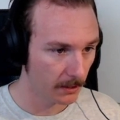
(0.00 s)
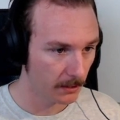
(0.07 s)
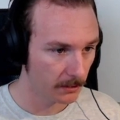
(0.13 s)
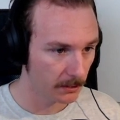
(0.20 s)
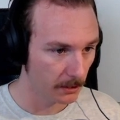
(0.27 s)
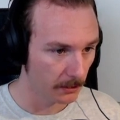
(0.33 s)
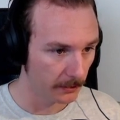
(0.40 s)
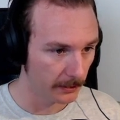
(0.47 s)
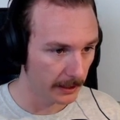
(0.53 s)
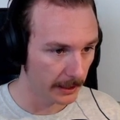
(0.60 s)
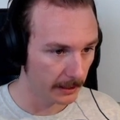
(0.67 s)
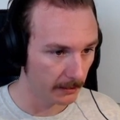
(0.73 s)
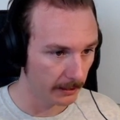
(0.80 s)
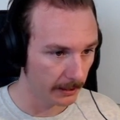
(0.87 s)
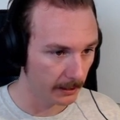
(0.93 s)
So
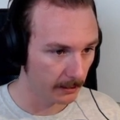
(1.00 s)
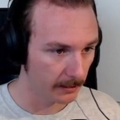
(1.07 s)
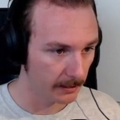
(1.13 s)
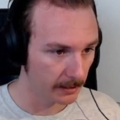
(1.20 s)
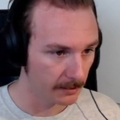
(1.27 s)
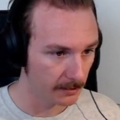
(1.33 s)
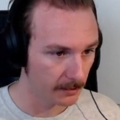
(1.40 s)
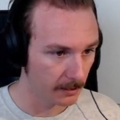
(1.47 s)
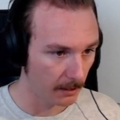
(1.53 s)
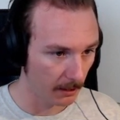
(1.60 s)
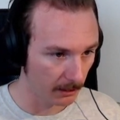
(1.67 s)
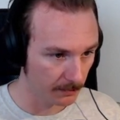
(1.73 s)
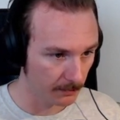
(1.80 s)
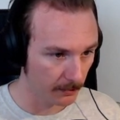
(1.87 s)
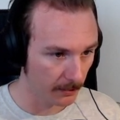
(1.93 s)
unique link clicks,
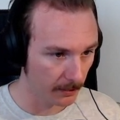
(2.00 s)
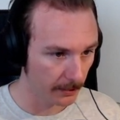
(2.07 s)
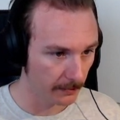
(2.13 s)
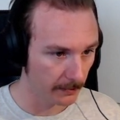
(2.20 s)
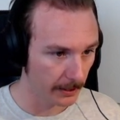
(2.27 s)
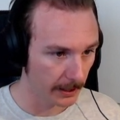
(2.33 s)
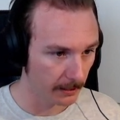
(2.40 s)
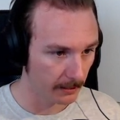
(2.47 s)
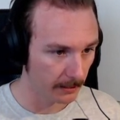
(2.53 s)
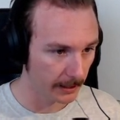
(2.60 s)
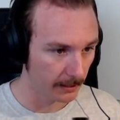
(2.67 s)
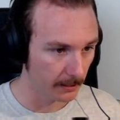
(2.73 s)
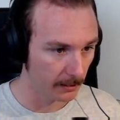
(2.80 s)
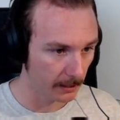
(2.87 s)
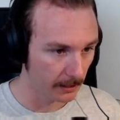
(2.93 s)
cost per unique link
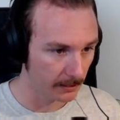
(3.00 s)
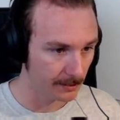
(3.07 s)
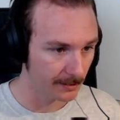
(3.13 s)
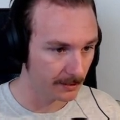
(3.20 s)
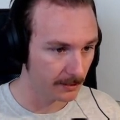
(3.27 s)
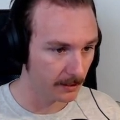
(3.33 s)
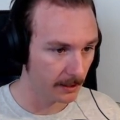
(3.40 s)
clicks,